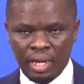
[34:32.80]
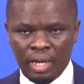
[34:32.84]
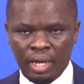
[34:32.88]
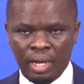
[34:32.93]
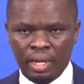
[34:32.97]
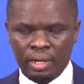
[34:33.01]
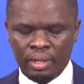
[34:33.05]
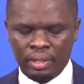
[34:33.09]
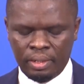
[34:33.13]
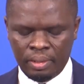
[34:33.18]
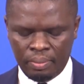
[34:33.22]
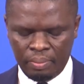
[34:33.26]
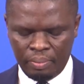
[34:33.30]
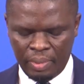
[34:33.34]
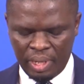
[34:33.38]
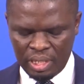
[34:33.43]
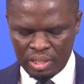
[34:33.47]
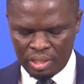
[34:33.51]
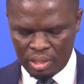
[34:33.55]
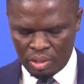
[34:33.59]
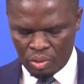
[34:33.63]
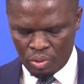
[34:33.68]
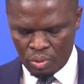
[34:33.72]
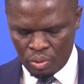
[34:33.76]
and
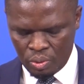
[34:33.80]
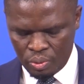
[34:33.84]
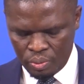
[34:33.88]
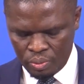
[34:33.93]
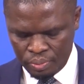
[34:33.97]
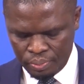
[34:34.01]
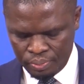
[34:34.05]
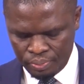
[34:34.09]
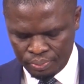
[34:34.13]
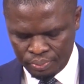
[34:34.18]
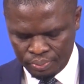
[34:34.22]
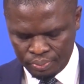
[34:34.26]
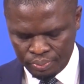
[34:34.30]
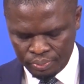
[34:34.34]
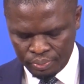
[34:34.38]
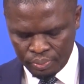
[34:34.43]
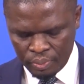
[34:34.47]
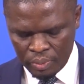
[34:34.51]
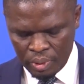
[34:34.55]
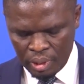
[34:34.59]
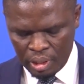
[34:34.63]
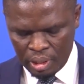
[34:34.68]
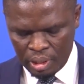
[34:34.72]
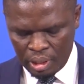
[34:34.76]
Mexico.
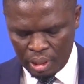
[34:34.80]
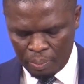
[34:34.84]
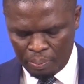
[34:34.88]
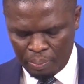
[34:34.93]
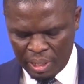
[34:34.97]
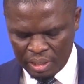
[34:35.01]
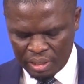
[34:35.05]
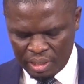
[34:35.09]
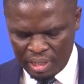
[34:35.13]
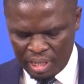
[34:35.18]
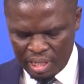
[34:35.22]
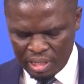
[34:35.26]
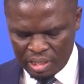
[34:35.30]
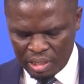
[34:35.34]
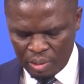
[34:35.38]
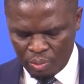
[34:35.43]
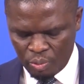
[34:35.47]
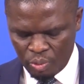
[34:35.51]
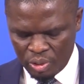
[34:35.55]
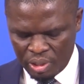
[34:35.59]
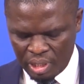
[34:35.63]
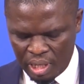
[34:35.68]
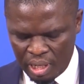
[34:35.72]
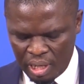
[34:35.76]
The partnership
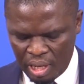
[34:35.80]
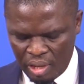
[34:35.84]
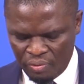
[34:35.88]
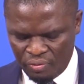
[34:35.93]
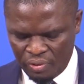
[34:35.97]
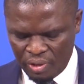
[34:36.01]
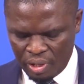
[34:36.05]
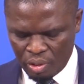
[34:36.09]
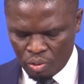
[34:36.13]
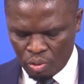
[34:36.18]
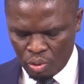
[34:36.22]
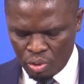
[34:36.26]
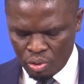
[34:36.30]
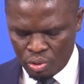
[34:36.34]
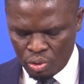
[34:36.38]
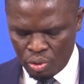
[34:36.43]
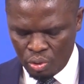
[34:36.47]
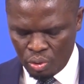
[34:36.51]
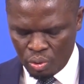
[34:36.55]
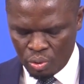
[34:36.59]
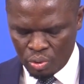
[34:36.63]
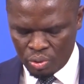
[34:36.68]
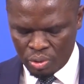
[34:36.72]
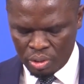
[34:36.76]
with the NFL
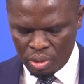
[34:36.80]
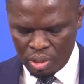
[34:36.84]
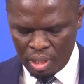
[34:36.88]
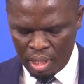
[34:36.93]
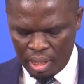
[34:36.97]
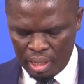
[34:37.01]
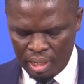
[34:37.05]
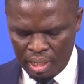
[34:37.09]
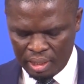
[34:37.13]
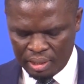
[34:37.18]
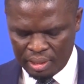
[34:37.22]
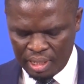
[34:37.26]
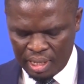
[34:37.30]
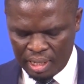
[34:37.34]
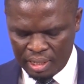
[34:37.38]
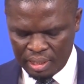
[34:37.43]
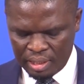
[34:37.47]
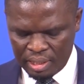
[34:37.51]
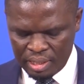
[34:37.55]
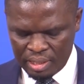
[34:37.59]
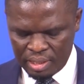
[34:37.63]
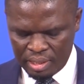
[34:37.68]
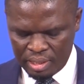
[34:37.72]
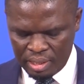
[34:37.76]
continues, and later
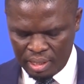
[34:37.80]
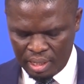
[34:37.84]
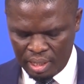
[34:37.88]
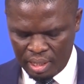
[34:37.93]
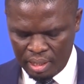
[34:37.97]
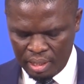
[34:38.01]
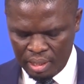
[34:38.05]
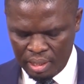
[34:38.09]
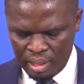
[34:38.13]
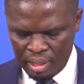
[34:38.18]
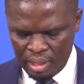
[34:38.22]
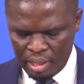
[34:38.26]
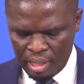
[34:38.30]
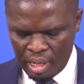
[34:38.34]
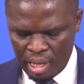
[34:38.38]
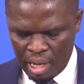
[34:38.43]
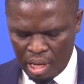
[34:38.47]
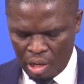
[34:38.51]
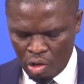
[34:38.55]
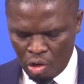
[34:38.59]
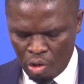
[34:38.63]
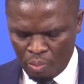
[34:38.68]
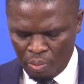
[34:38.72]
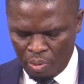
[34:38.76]
this year,
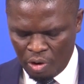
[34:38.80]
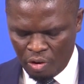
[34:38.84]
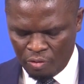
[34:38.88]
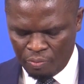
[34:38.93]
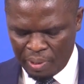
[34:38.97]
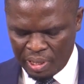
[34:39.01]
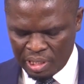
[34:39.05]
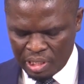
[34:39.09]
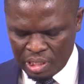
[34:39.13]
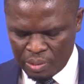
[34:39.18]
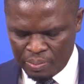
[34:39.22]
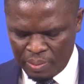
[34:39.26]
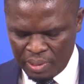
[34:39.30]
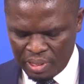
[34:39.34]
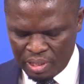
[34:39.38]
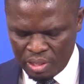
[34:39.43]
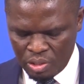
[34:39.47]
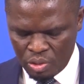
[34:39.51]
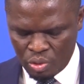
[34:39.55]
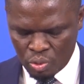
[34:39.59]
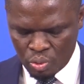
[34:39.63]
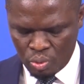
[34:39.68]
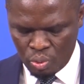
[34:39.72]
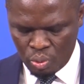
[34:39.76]
a number of
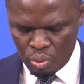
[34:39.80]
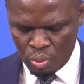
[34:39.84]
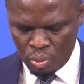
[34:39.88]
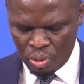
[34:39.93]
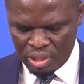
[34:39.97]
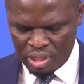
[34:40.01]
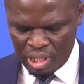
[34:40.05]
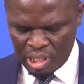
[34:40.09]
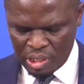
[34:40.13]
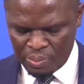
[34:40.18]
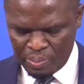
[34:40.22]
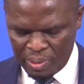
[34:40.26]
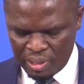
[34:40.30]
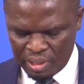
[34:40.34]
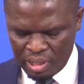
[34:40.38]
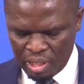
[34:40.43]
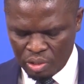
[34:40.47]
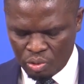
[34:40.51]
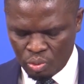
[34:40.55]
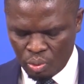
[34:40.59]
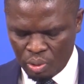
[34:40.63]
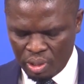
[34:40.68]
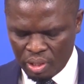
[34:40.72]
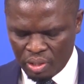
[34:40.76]
participating schools is
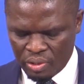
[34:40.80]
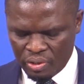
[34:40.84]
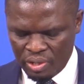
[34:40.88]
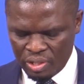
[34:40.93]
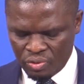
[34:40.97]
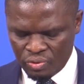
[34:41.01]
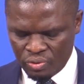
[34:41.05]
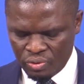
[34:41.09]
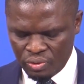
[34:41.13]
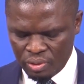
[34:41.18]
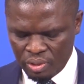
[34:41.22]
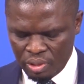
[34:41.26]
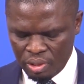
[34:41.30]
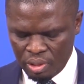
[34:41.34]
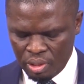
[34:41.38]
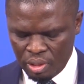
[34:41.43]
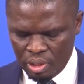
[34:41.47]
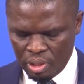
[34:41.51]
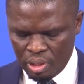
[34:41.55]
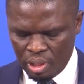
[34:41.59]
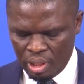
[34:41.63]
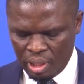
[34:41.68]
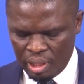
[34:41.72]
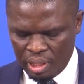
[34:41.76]
expected to increase
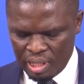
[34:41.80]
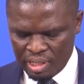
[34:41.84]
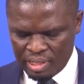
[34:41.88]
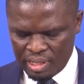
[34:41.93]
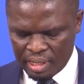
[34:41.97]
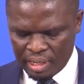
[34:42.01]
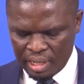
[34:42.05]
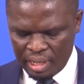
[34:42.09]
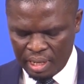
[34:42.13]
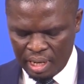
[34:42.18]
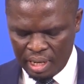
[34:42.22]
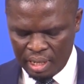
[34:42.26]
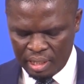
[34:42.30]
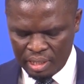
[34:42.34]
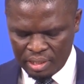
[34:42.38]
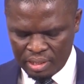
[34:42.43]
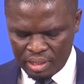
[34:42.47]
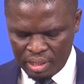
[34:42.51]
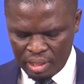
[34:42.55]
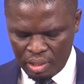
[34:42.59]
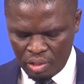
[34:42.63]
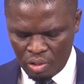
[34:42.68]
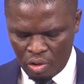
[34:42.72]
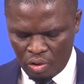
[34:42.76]
in the second
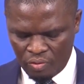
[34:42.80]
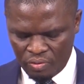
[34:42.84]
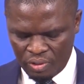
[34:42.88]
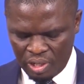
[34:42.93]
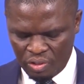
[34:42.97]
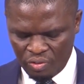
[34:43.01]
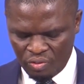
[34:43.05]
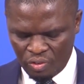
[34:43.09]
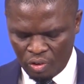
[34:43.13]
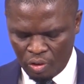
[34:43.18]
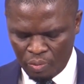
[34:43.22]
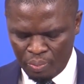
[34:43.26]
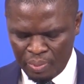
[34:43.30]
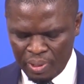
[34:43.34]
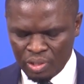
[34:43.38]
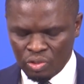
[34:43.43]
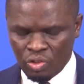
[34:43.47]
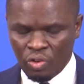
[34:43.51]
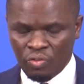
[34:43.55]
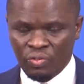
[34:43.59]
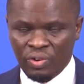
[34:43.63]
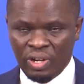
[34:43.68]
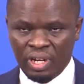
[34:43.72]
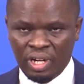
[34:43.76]
edition of the development
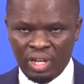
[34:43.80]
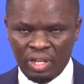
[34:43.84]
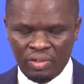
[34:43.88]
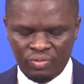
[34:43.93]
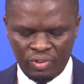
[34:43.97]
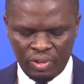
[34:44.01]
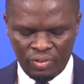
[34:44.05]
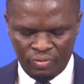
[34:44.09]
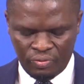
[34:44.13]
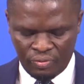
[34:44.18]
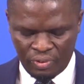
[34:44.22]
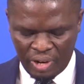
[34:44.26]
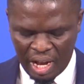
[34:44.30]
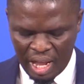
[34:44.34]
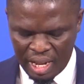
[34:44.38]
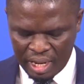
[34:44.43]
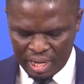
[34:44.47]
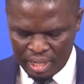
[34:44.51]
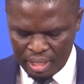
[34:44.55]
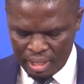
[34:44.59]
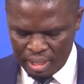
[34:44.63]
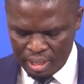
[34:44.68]
of NFL flag